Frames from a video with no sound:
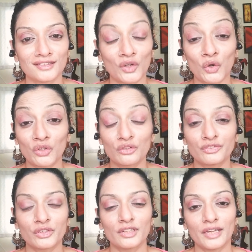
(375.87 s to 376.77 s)
all of
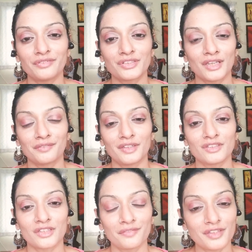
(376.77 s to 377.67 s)
your life
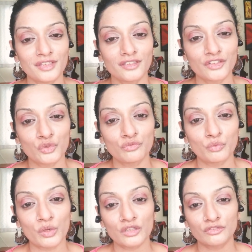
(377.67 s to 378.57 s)
savings, everything that you've
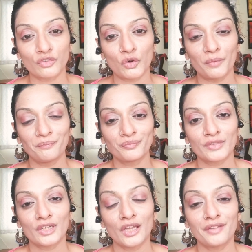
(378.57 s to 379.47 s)
worked for,
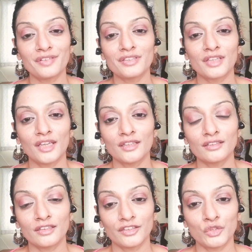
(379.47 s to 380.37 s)

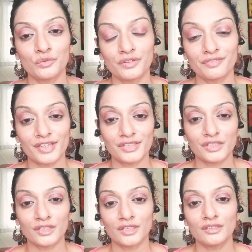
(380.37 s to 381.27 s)
everything that you've
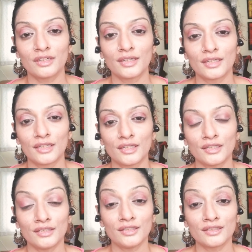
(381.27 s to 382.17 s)
invested
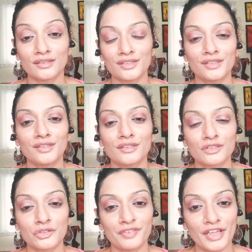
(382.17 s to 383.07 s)
years and
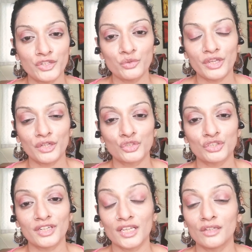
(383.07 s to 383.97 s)
years of
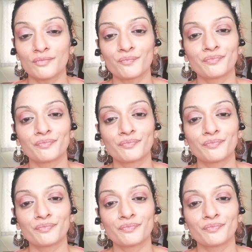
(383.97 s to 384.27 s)
education in,